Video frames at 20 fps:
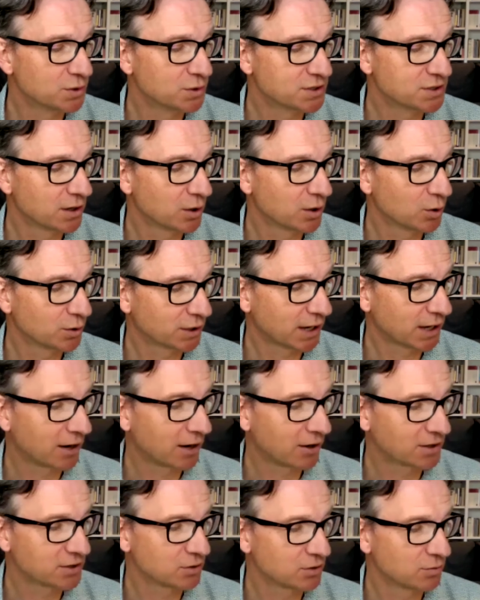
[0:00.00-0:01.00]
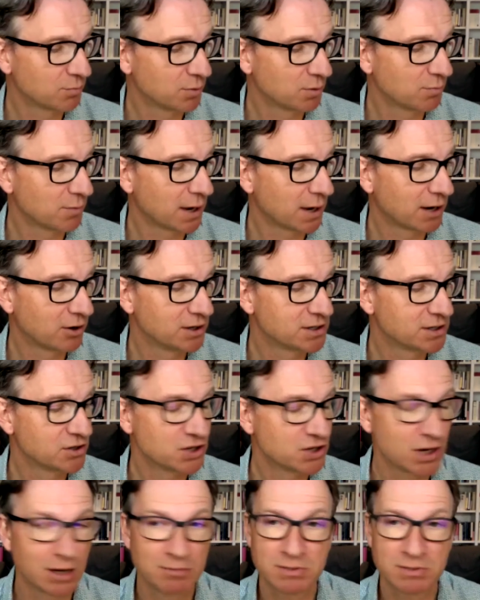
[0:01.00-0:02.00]
old character who'd been married to
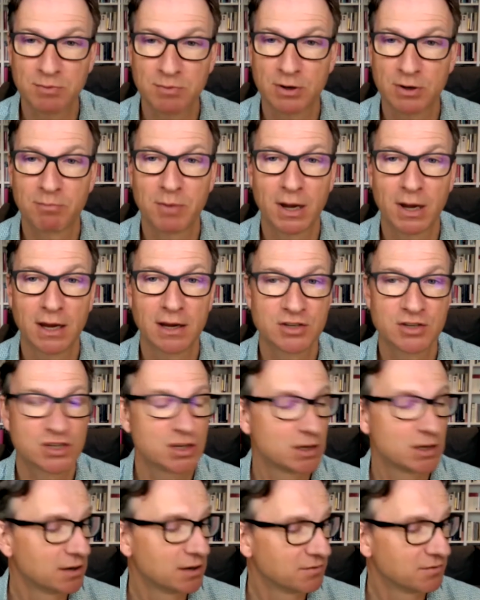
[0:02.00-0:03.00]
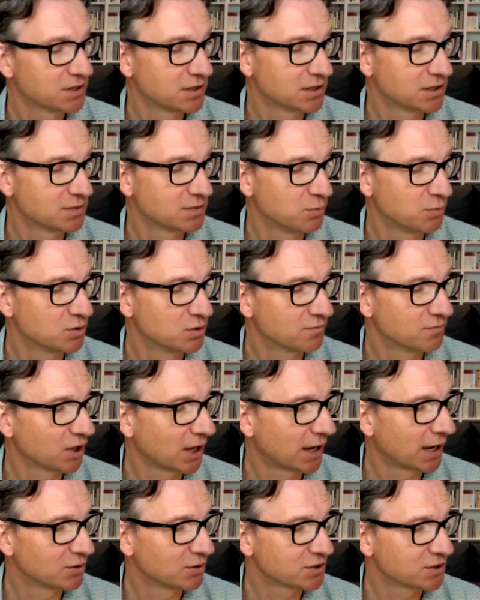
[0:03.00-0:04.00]
James McVey, and she lived in this beautiful
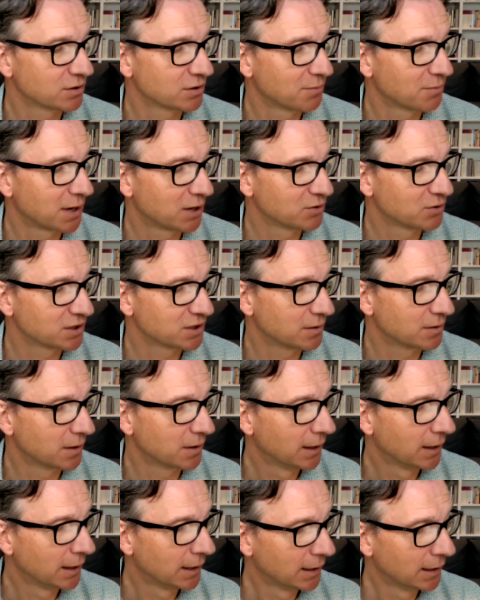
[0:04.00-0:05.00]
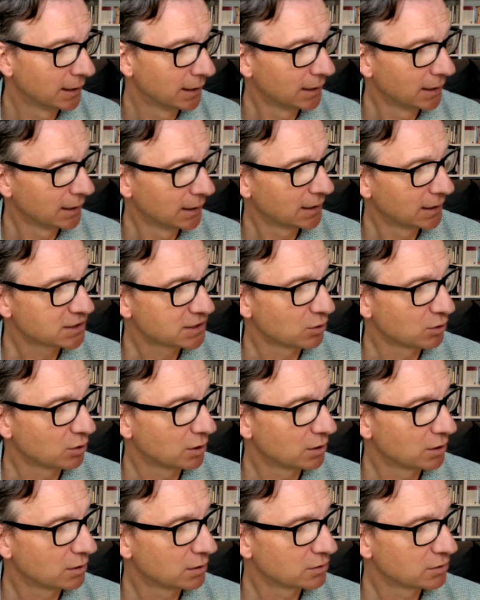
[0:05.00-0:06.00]
house on the mountain. So
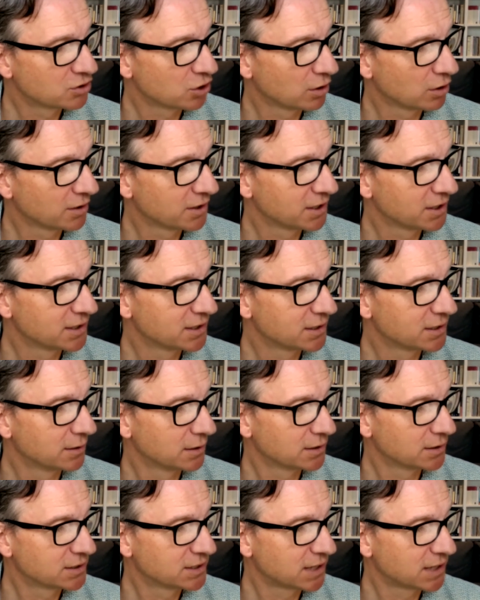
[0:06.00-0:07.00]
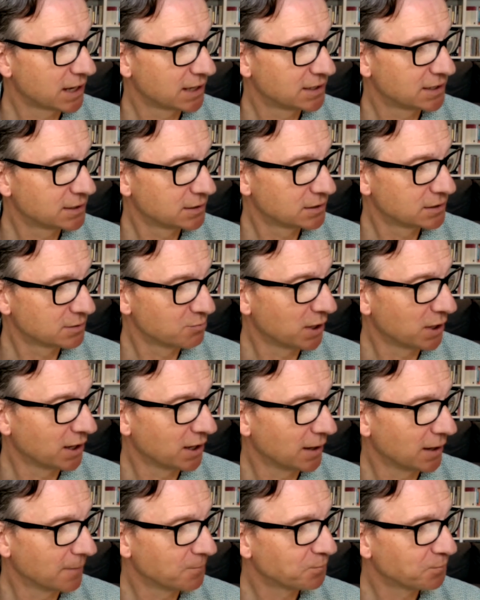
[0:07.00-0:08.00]
Jonathan said to
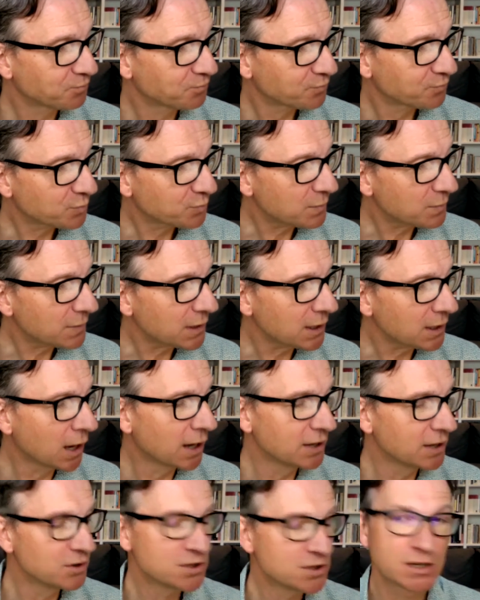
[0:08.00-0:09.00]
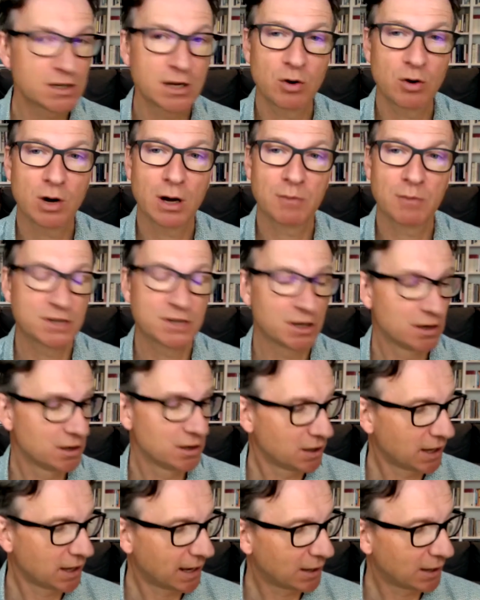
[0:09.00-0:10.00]
me, I used to go up to
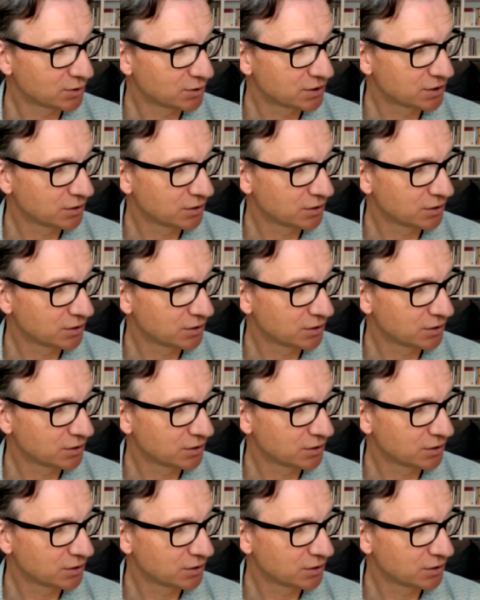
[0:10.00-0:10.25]
her house on the